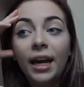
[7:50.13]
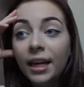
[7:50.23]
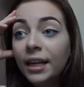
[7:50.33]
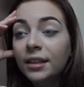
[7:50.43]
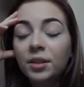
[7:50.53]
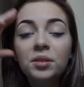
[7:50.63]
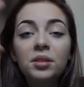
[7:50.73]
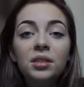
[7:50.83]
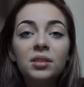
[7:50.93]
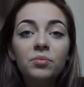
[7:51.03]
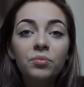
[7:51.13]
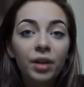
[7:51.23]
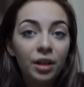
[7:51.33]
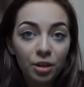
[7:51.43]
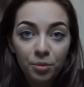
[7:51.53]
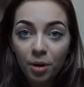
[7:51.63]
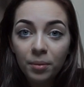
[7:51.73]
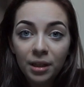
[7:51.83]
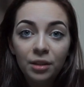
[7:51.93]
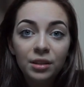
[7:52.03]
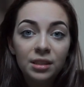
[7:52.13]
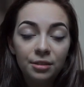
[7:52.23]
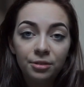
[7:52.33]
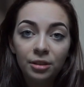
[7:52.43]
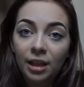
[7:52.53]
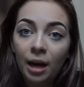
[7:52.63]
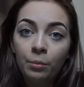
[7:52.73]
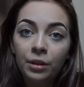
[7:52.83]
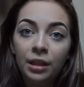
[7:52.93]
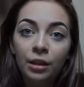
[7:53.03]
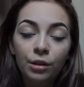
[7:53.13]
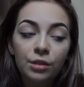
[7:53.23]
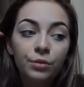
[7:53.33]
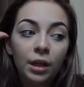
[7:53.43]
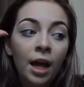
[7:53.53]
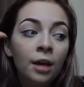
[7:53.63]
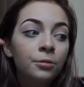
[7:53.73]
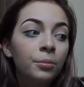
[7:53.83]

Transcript: It looks really good. Probably looks different on camera than it looks in real life,